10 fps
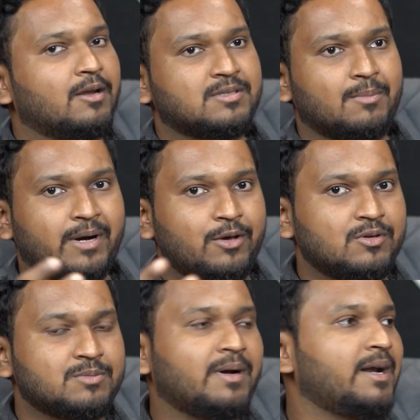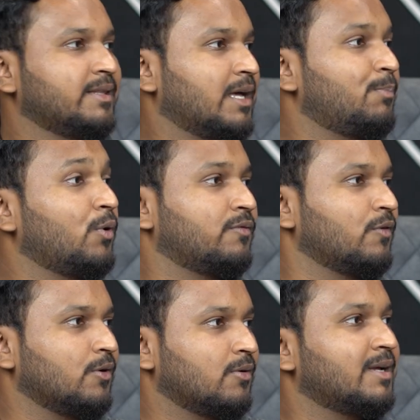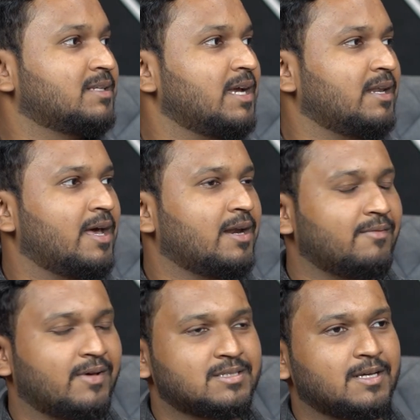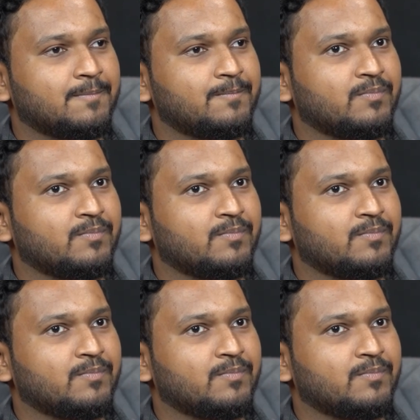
Now, somebody who is building their portfolio, let's say they are investing,